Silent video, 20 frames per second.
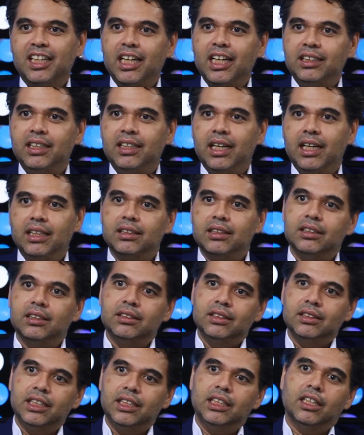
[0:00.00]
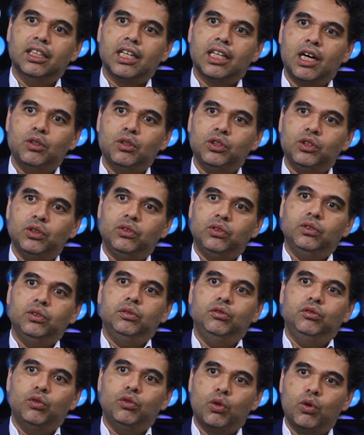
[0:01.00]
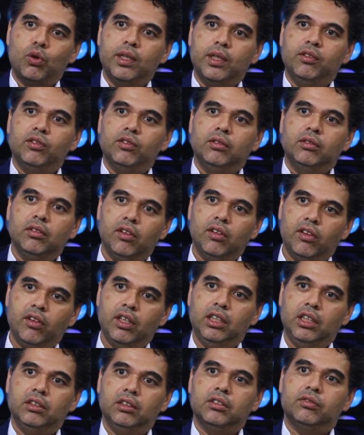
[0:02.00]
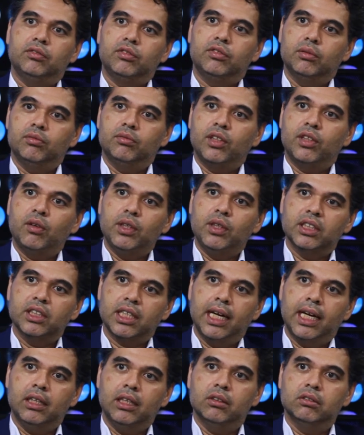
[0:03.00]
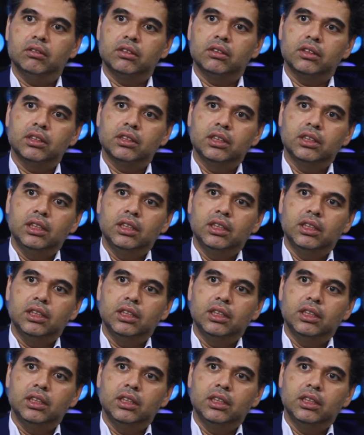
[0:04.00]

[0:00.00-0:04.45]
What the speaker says: like that, it allows you to draw in things from various angles.